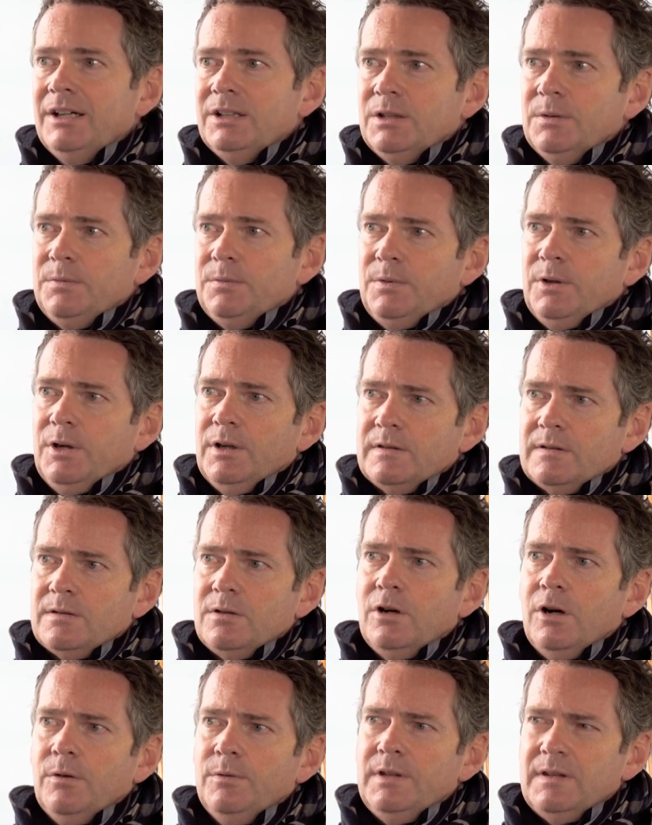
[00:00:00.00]
the
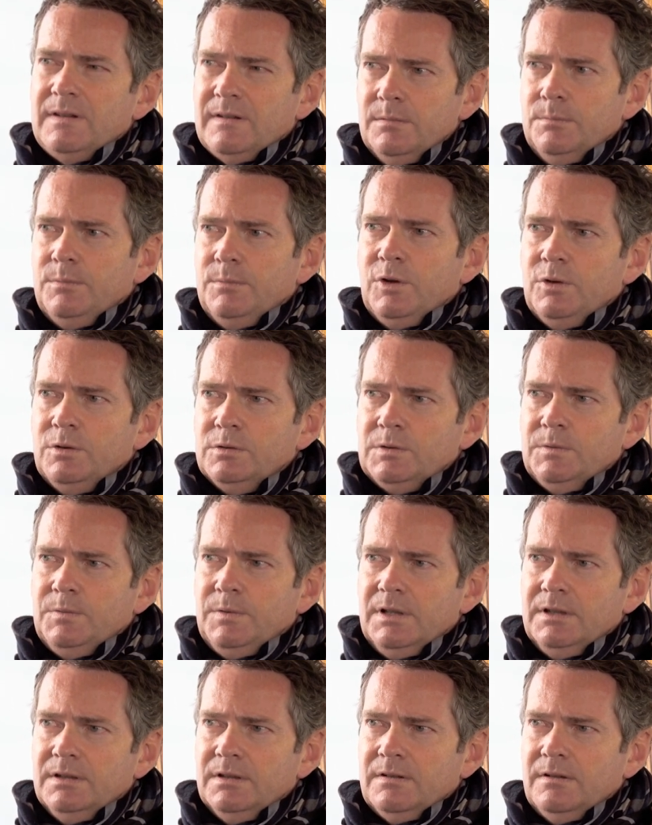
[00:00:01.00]
first COVID support
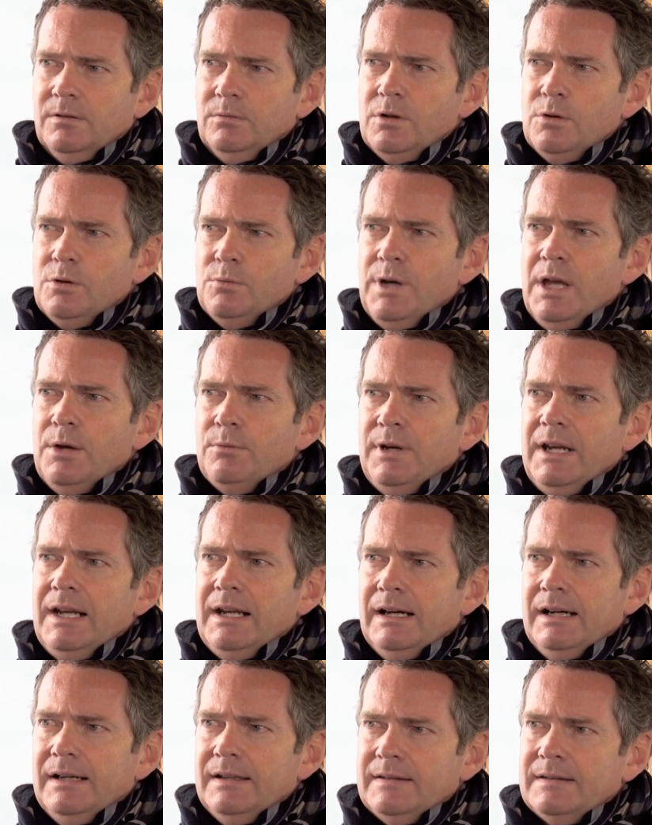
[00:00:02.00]
fund. So what we
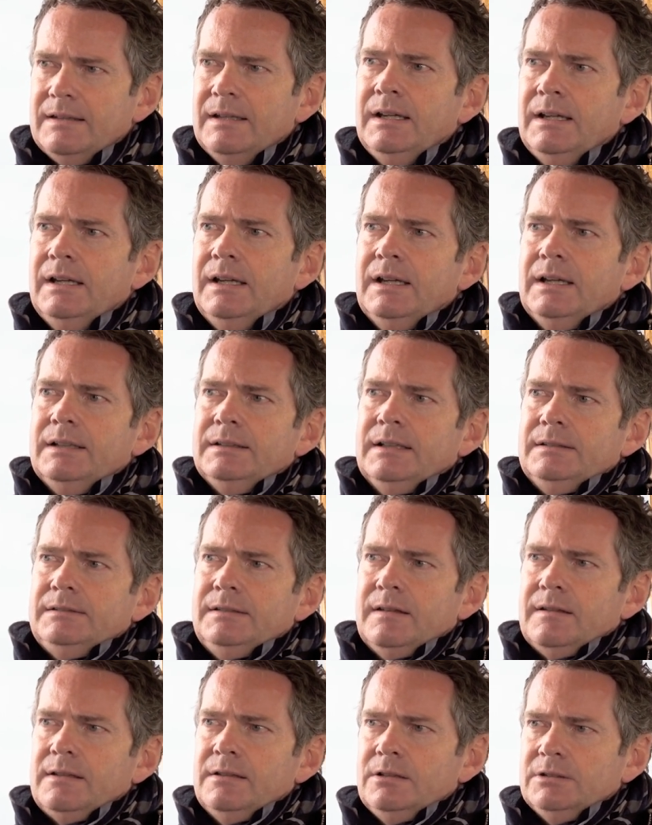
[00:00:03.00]
realized mm. that
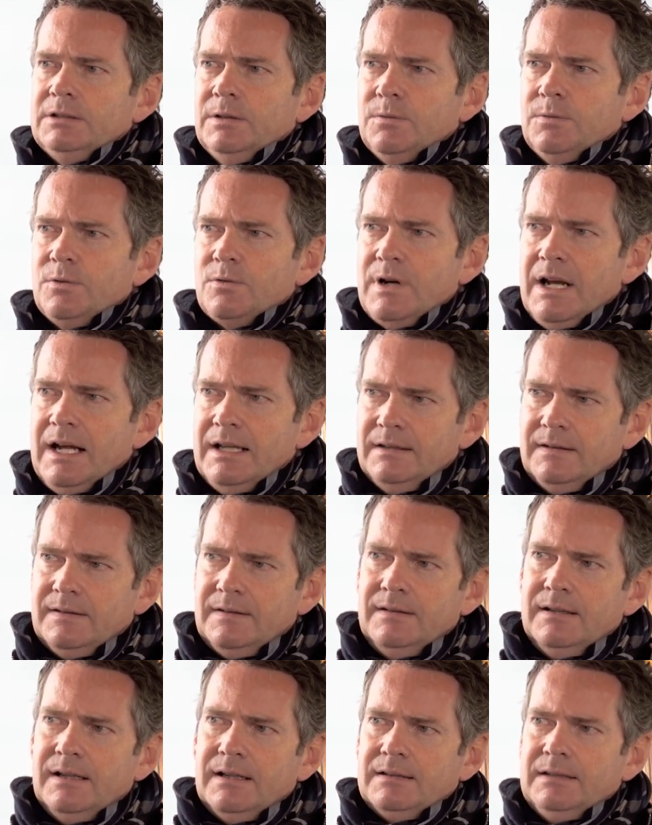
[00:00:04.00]
there's a lot of
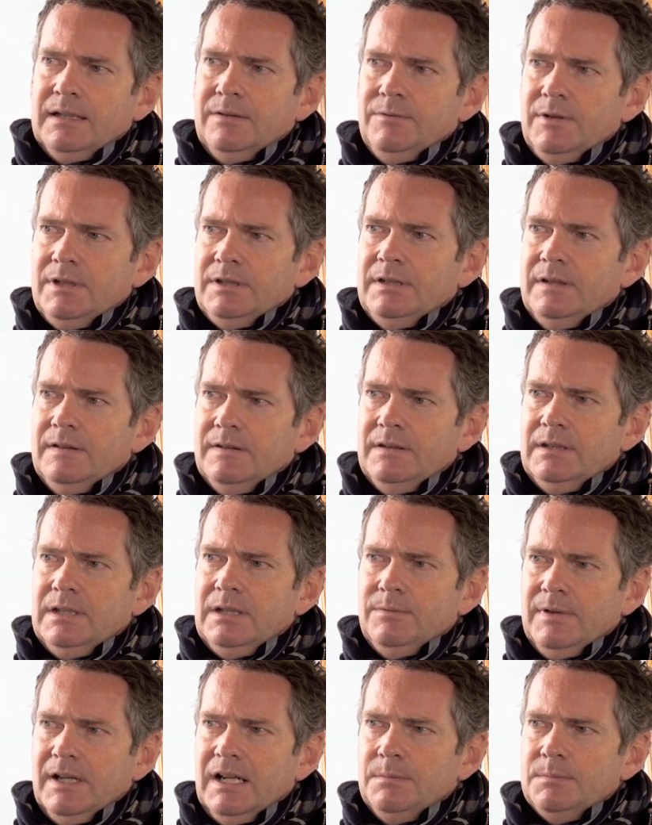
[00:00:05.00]
grants and activities in
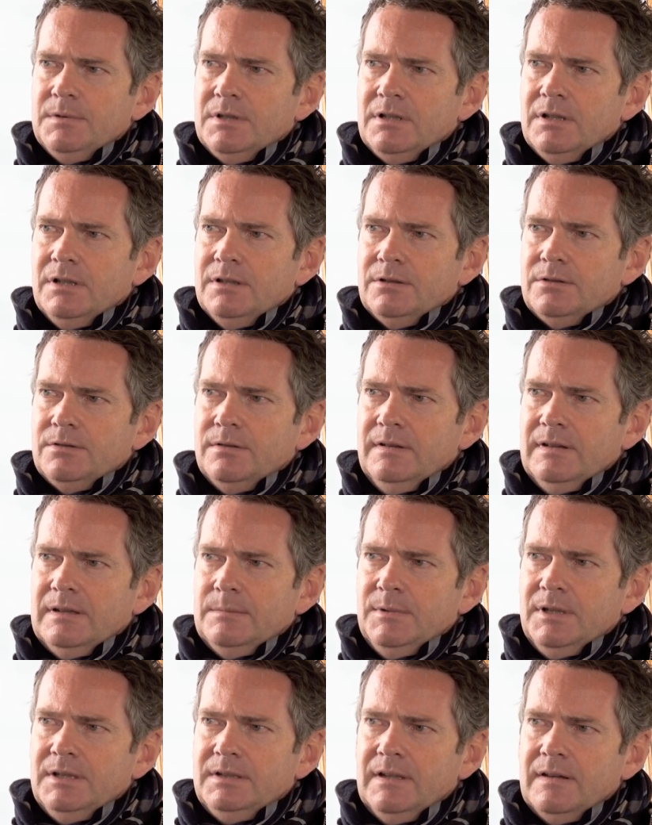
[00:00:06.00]
developed
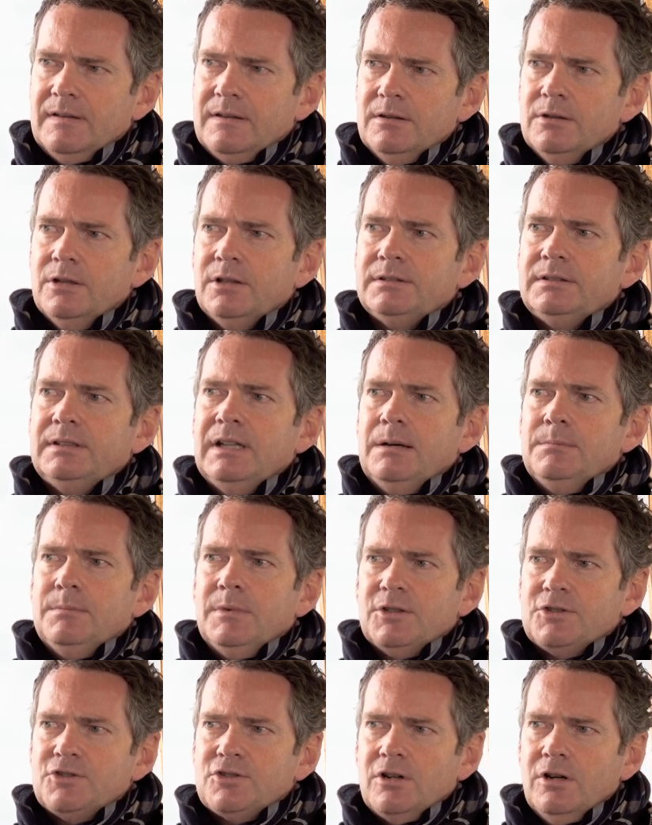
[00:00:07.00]
countries, but there's not that
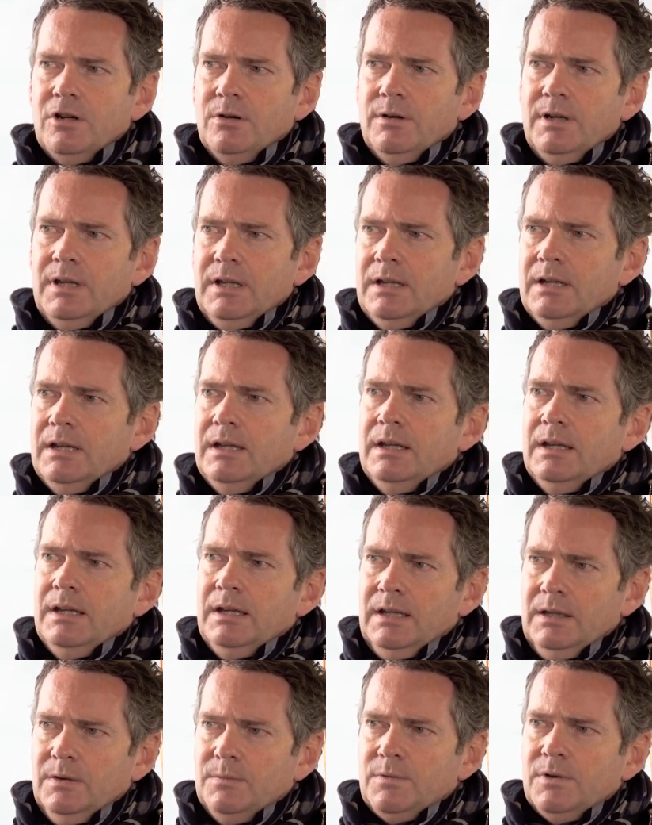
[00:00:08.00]
much going
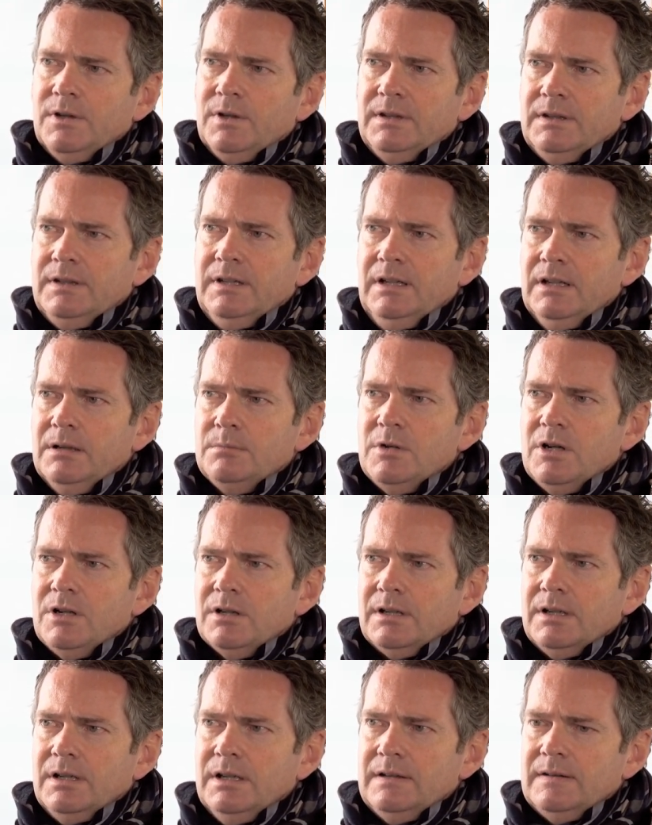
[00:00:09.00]
in frontier
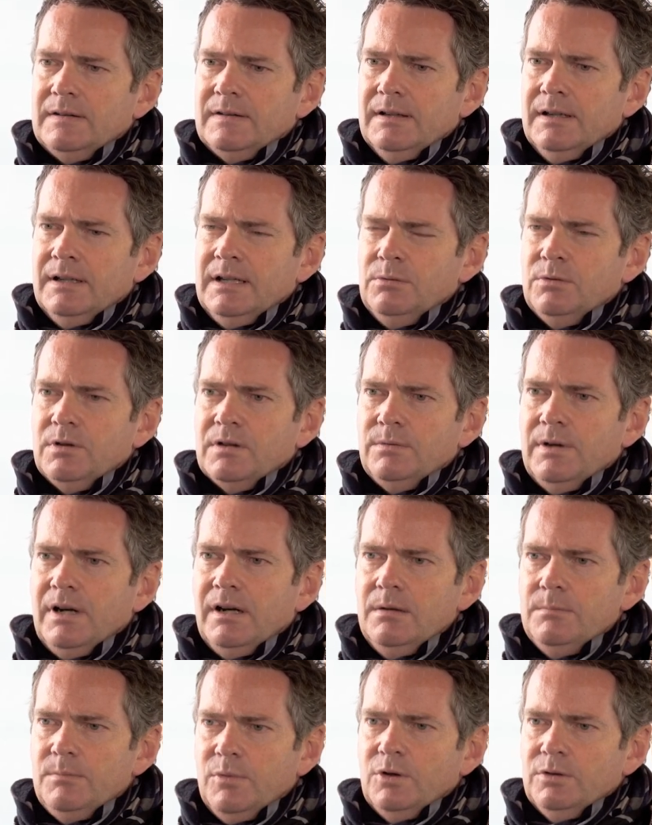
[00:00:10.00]
markets. And it was
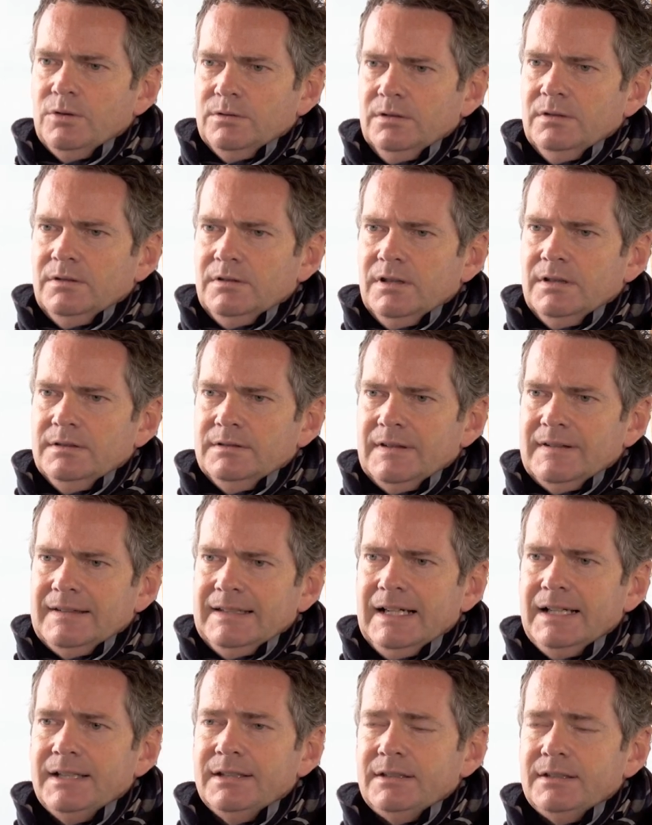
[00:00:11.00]
very important to
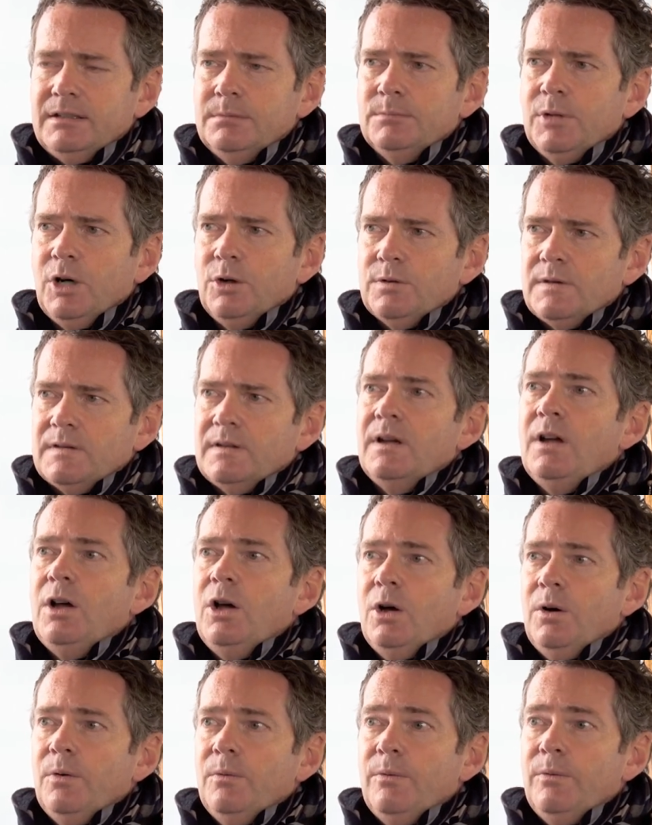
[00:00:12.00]
understand that the most
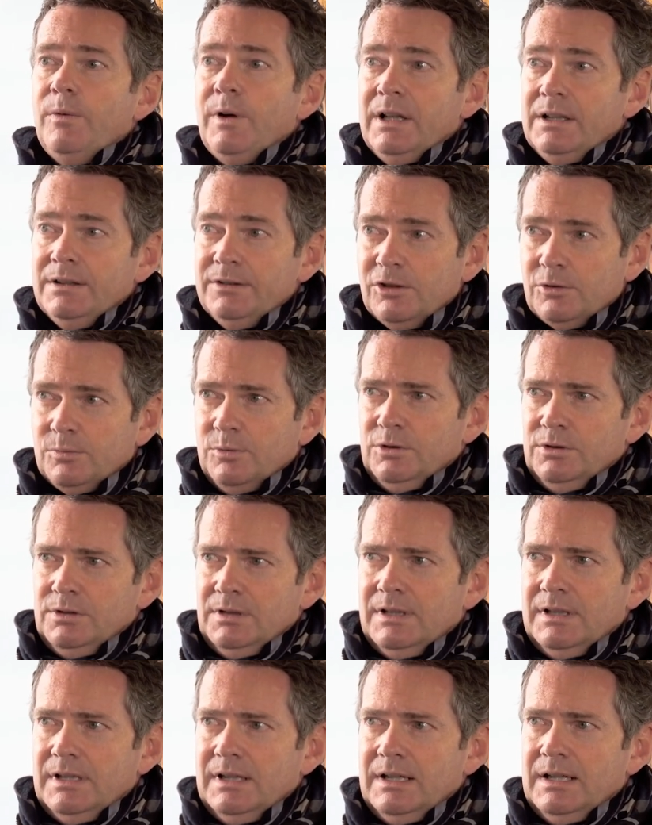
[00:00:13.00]

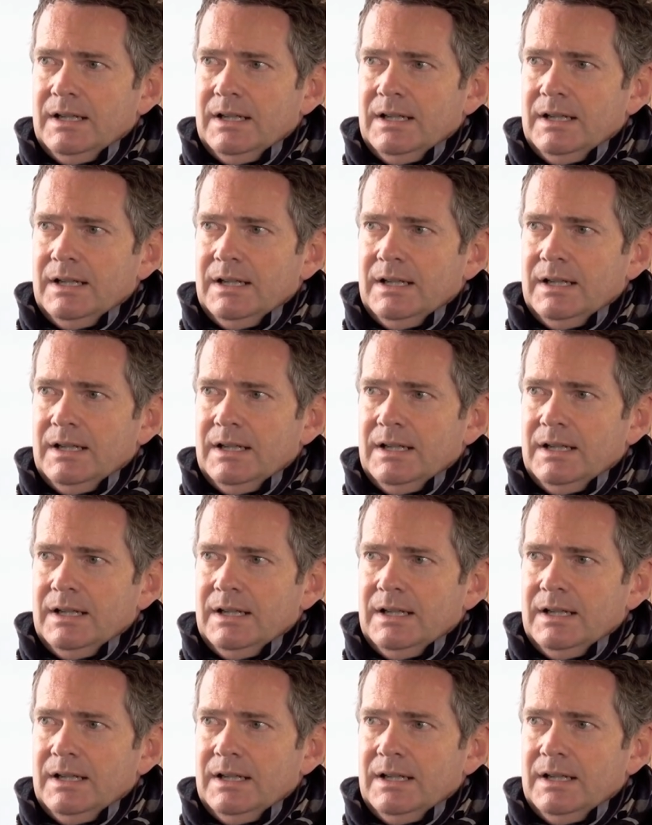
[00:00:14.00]
vulnerable